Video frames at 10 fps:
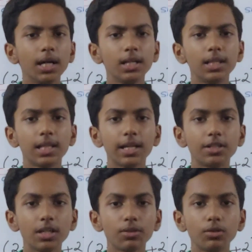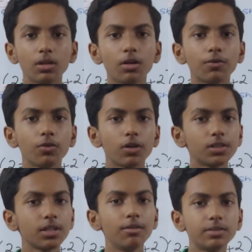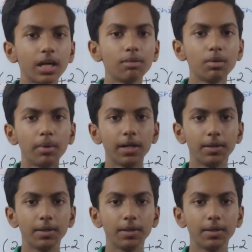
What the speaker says: Till then, take good care of yourselves and bye-bye.